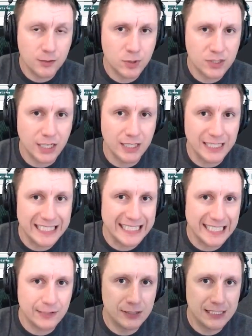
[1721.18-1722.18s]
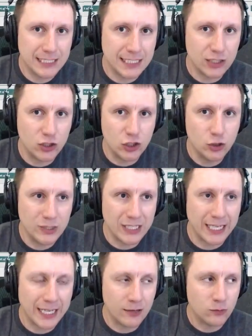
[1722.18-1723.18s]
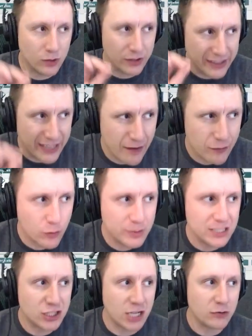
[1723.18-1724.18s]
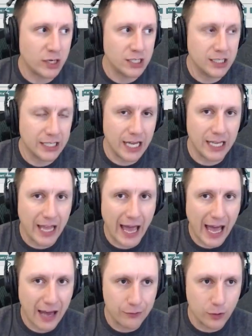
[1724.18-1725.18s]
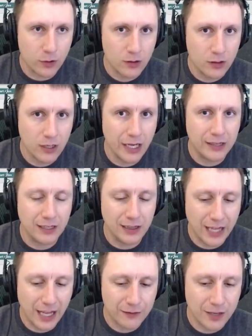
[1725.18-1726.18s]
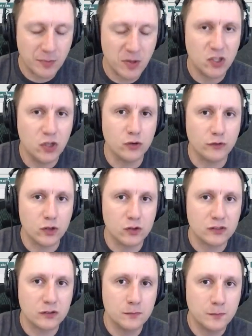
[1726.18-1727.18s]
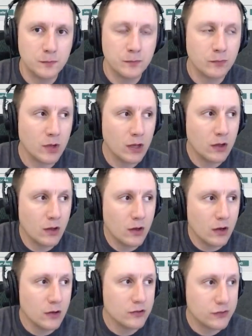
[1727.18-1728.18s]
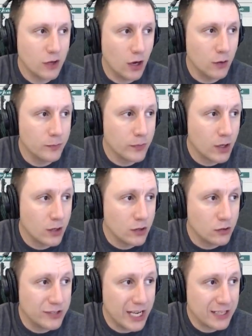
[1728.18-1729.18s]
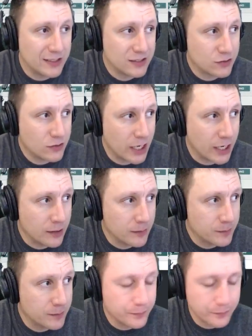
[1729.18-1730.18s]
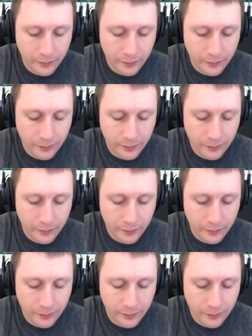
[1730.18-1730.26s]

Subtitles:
100% guaranteed unique and will never be generated again ever in the lifetime of the universe. So you take this string,